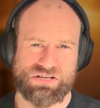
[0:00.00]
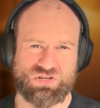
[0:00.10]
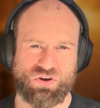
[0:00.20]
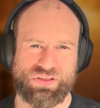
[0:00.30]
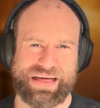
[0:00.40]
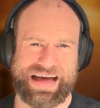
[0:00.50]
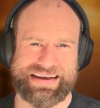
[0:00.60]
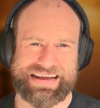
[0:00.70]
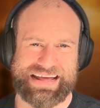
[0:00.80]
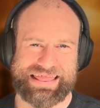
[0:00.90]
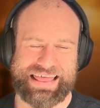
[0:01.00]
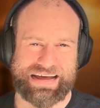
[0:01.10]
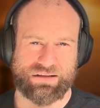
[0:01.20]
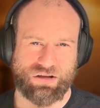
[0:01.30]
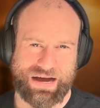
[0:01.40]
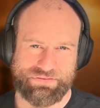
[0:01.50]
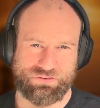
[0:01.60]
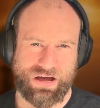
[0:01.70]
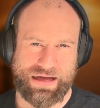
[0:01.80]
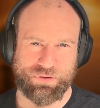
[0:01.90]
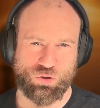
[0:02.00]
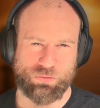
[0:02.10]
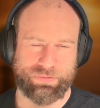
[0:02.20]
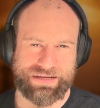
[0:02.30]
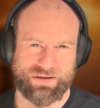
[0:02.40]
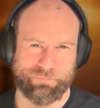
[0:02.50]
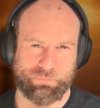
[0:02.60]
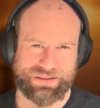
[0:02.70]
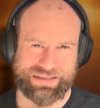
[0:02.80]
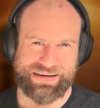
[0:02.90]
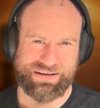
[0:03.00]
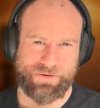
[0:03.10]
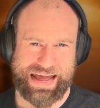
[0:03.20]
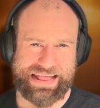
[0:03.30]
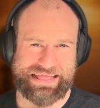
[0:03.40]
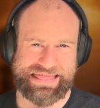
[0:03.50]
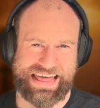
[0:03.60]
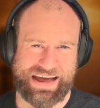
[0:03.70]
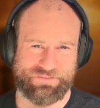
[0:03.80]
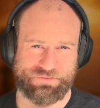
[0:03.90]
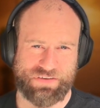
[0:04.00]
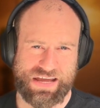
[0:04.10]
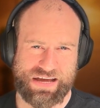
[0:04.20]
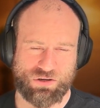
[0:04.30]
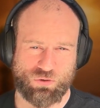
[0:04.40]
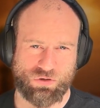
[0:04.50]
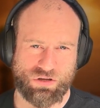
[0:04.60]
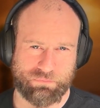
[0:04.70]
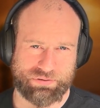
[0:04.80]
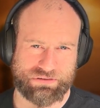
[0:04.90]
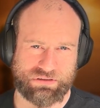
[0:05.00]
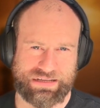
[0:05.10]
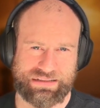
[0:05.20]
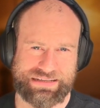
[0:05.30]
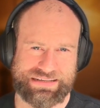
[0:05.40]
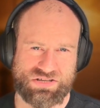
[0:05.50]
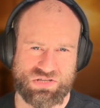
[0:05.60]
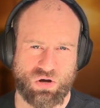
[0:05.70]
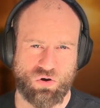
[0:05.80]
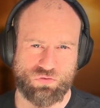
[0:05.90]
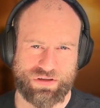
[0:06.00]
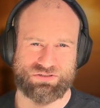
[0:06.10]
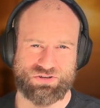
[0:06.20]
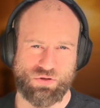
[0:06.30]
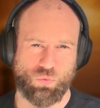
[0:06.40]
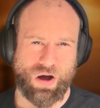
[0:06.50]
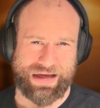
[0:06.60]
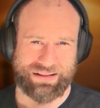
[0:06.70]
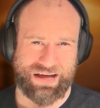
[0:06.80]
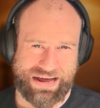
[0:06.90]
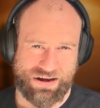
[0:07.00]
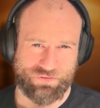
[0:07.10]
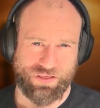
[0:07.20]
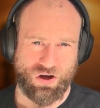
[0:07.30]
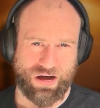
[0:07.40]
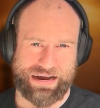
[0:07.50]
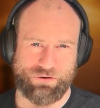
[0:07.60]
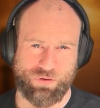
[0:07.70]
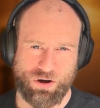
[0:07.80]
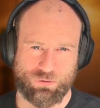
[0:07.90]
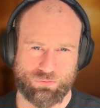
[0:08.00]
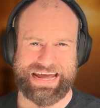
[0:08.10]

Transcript: so that that lifetime could be completed and that fear could completely dissolve into the white light of the higher realm.